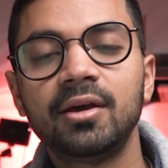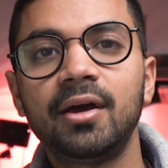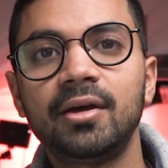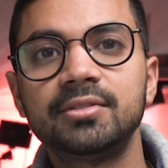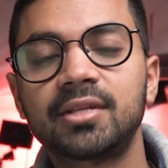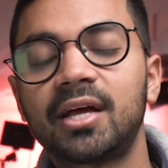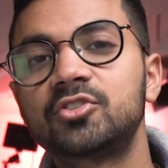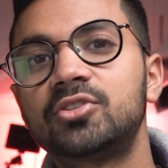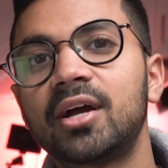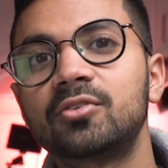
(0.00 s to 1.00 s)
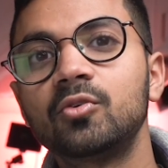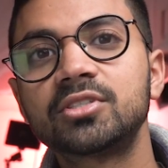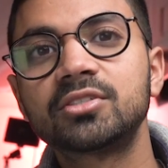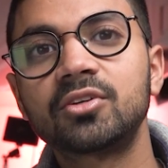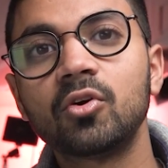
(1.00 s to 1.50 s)
and cancer
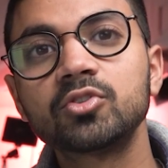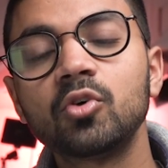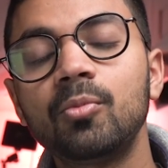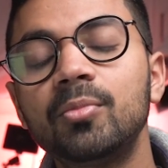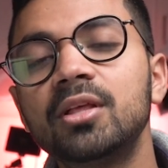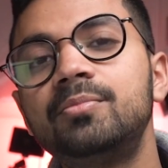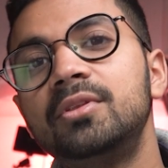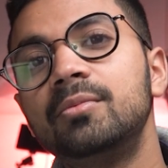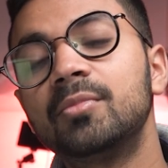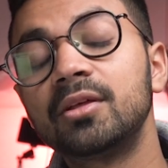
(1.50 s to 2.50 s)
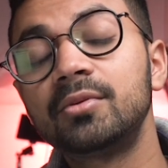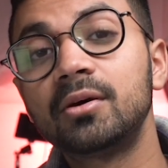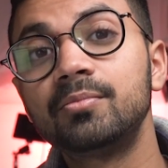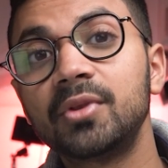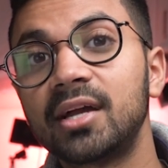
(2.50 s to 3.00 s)
diagnosis and also
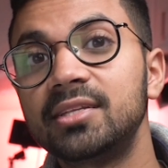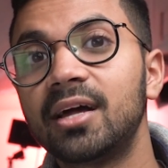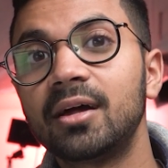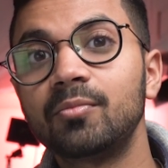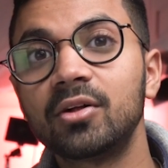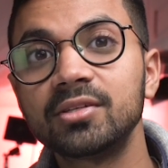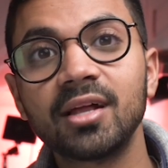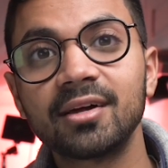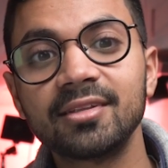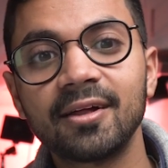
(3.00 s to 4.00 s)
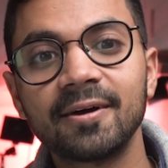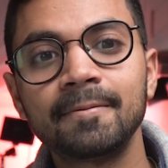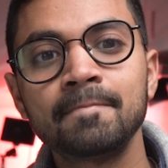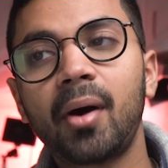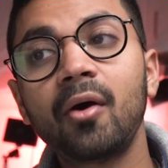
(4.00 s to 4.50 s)
molybdenum-99, moly-99.
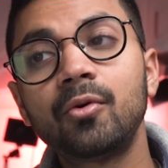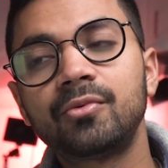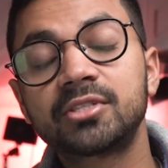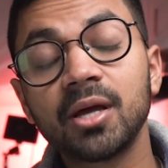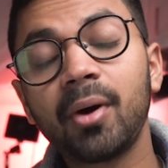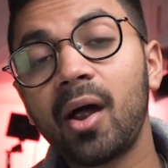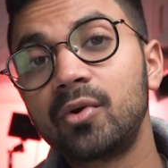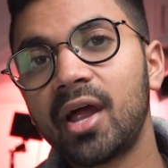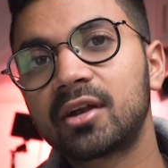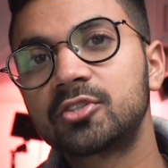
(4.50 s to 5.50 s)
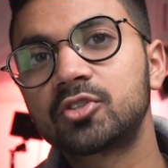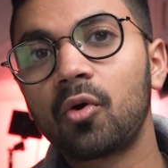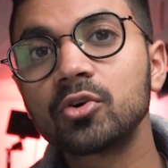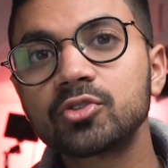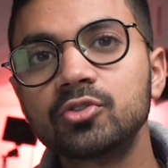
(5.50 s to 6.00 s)
Power, some power reactors
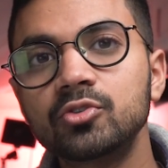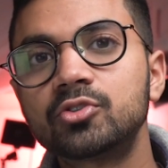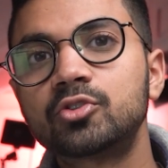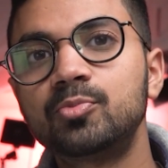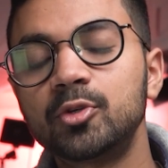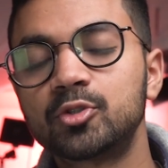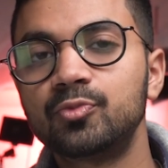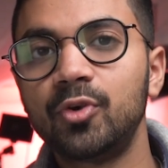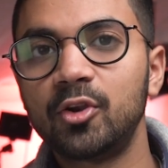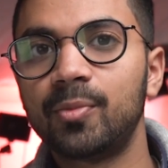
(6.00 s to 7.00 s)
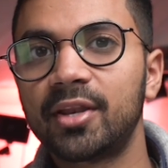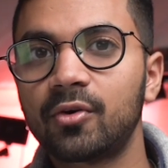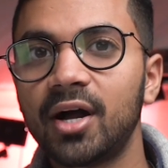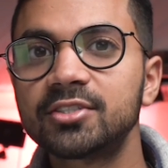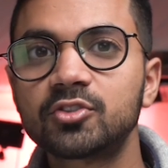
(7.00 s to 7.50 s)
are also used to produce
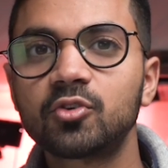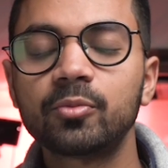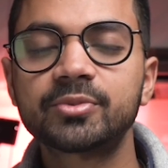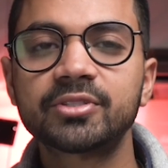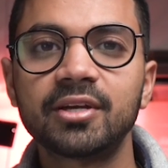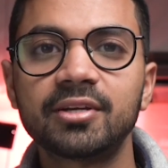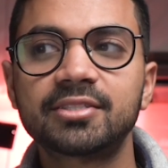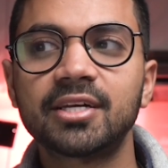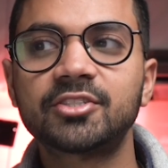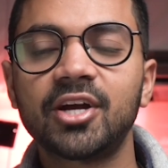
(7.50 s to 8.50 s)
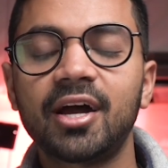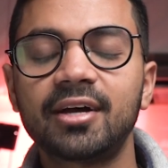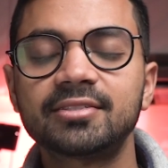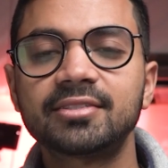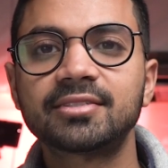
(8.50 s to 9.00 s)
radiomedical isotopes such
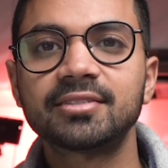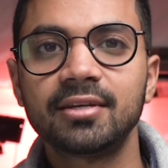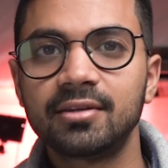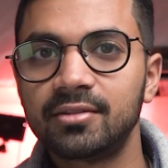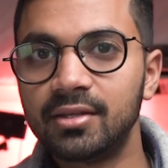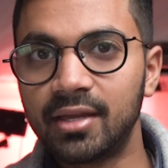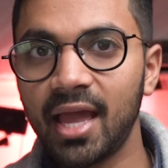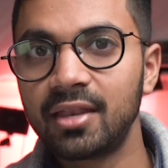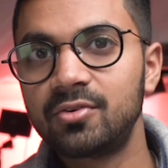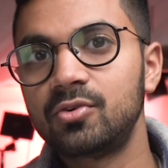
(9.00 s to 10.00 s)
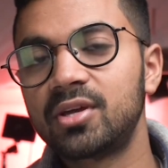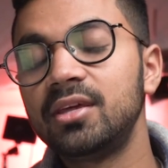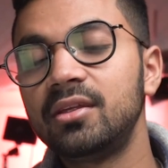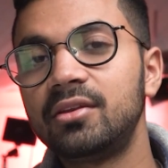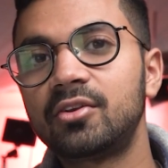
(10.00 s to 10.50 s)
as the CANDU
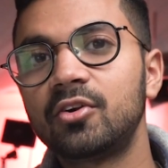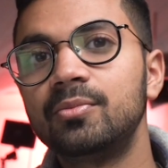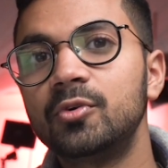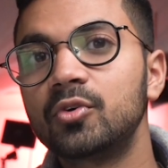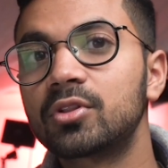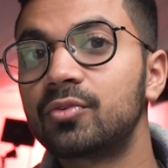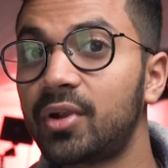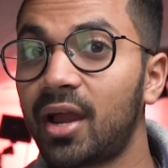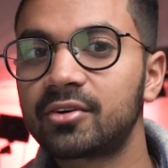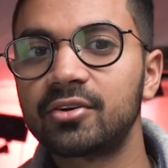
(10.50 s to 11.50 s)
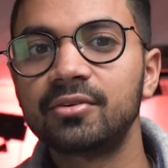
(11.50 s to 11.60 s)
Canadian Deuterium Nuclear Reactor.